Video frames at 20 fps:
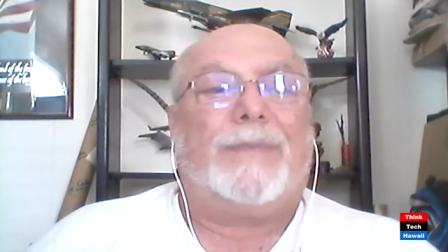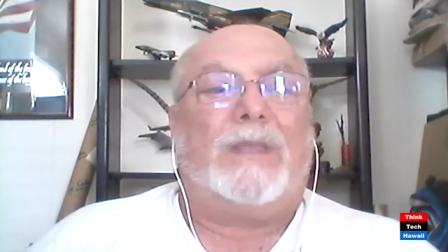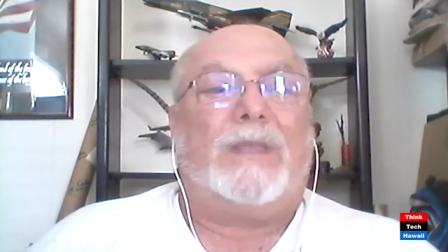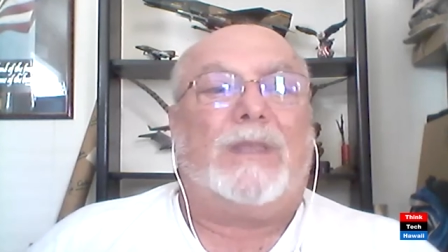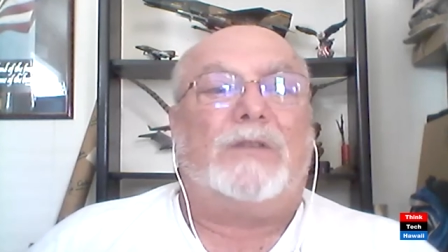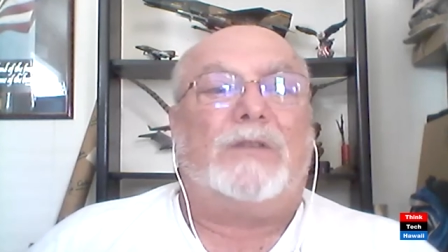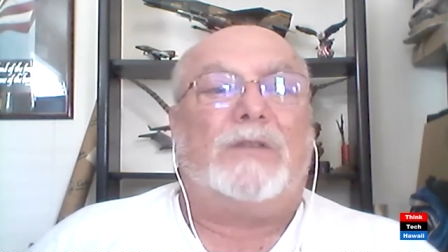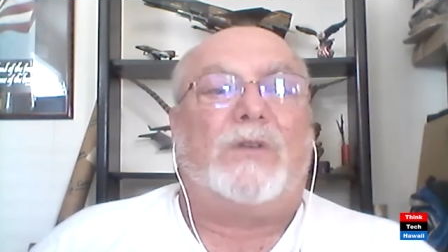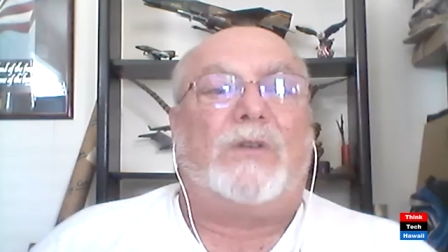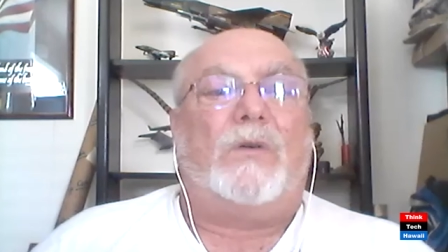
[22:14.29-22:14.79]

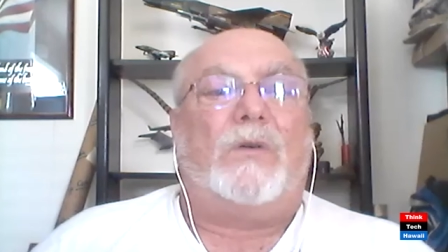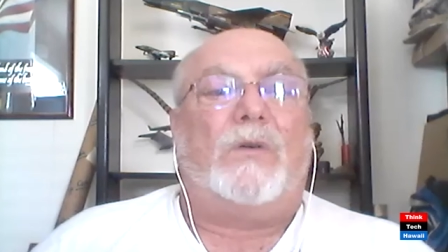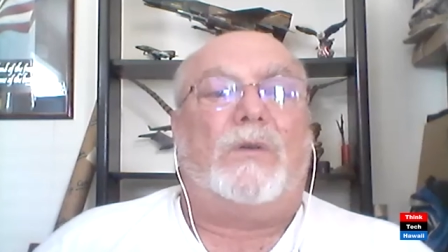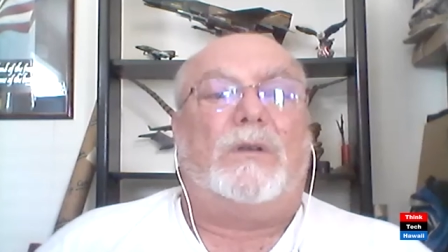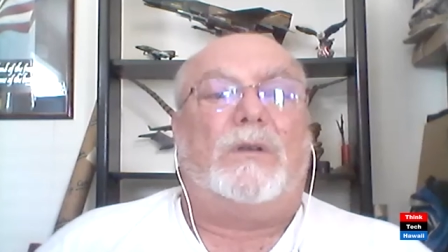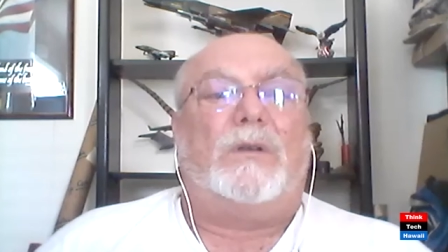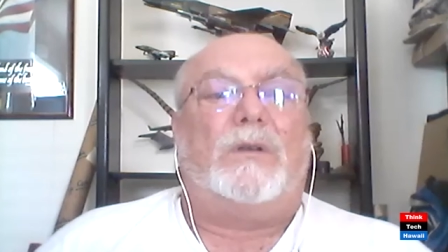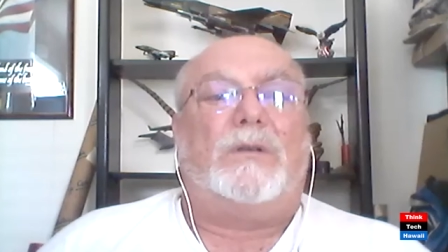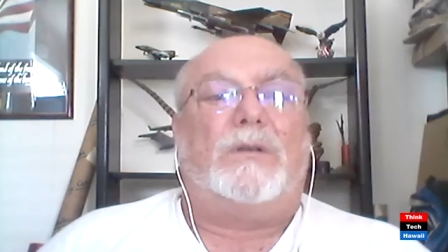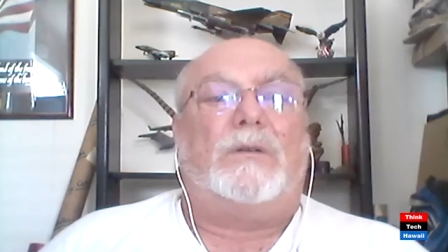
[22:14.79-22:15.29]
So
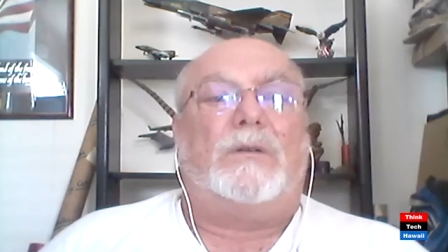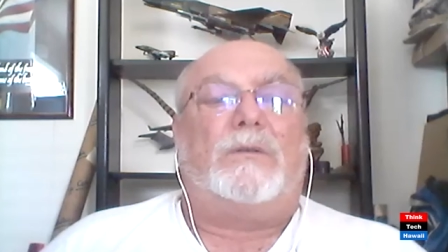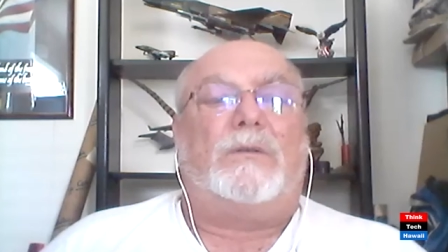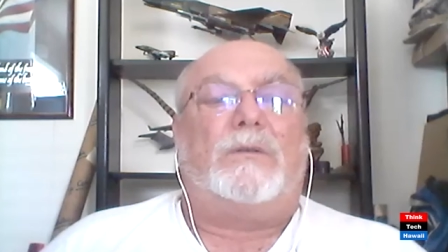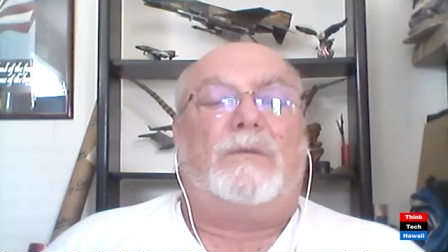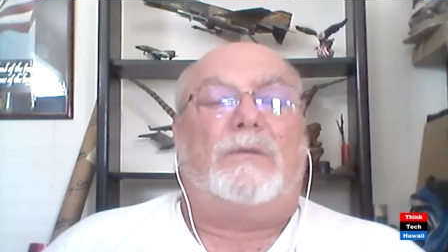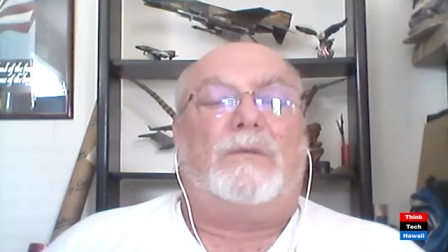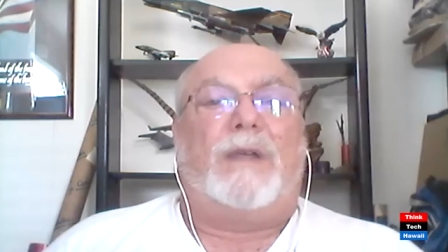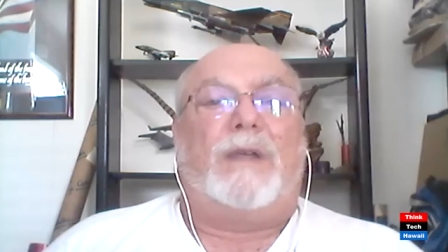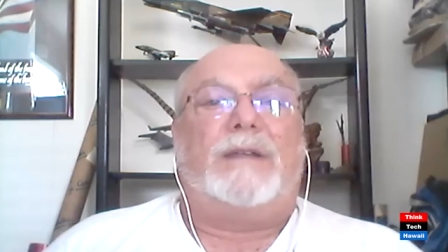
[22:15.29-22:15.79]

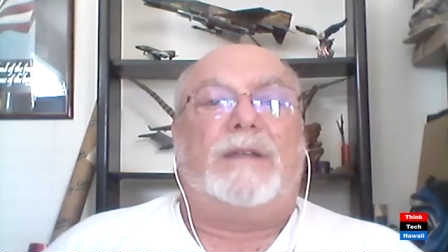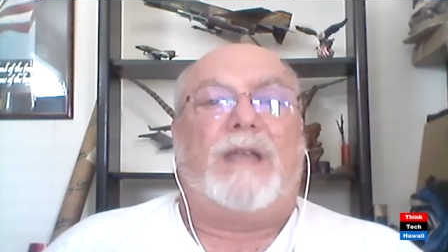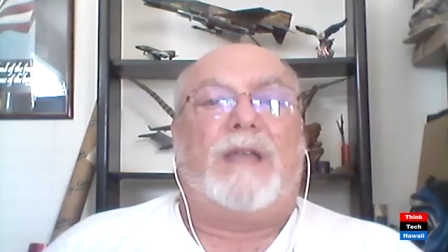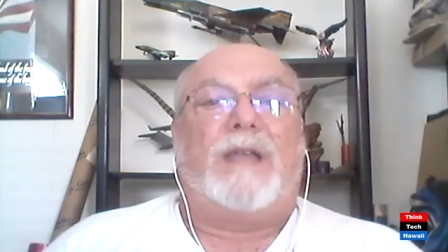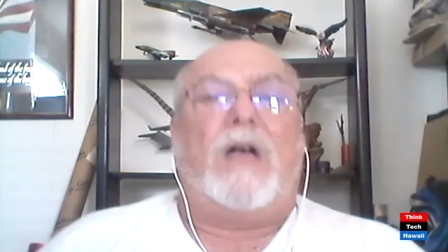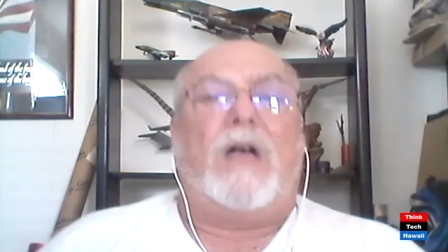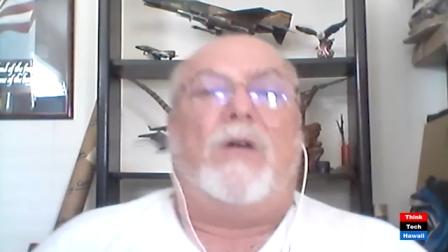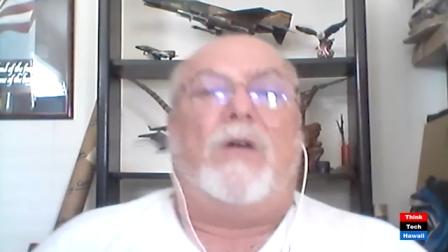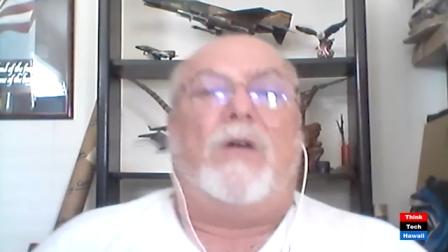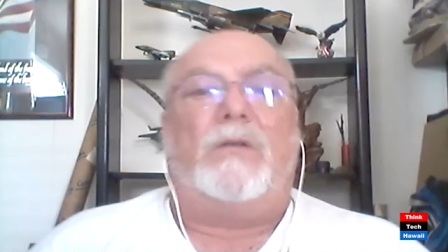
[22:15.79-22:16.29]
right
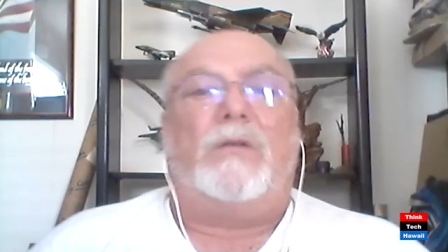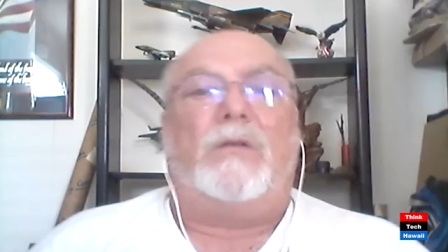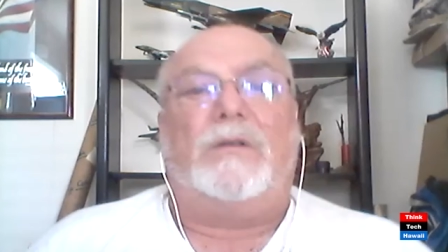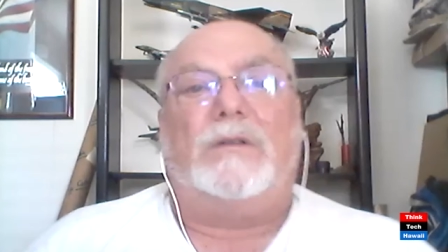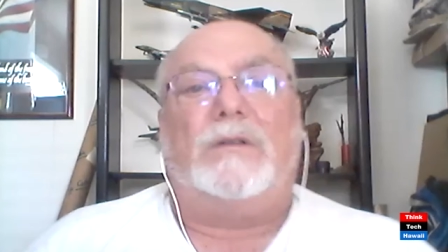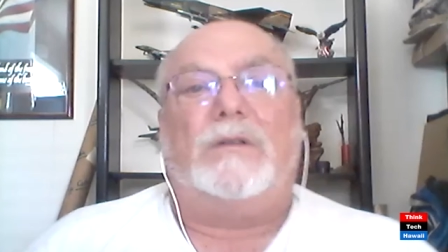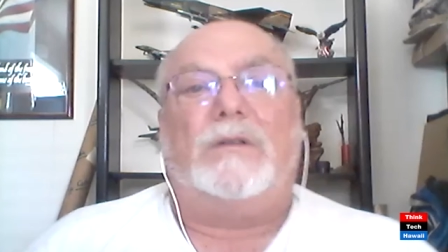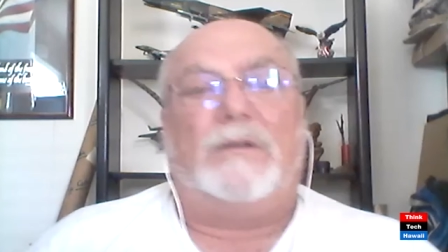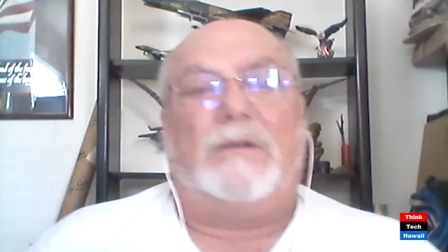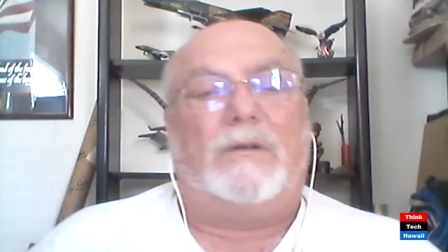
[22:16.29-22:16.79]
now,
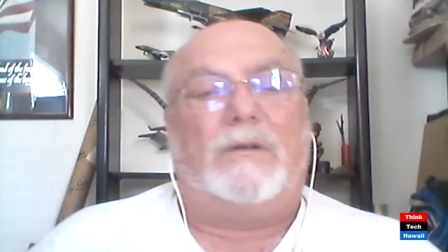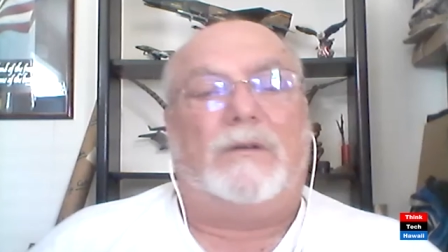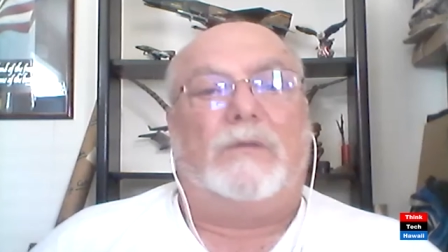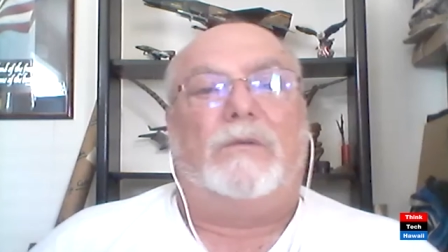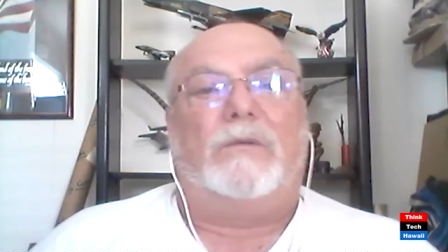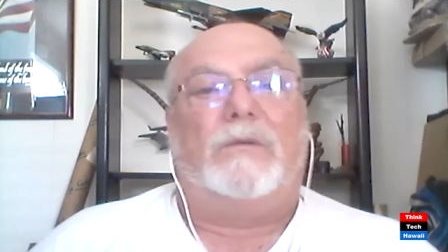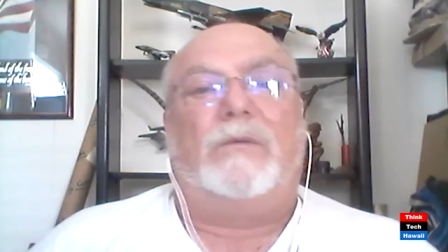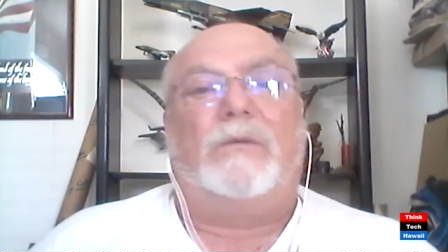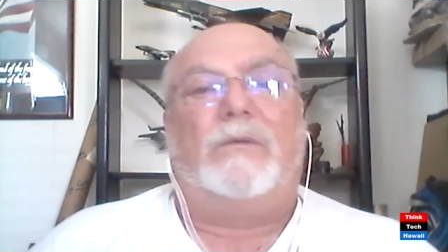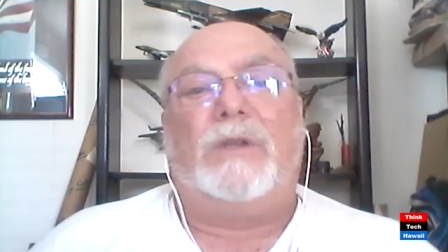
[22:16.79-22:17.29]

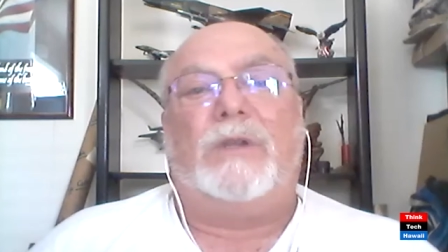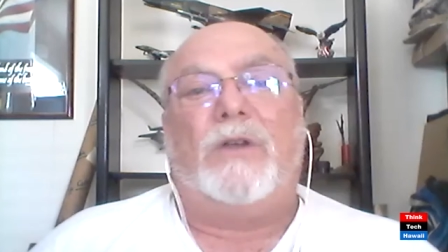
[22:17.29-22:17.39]
we know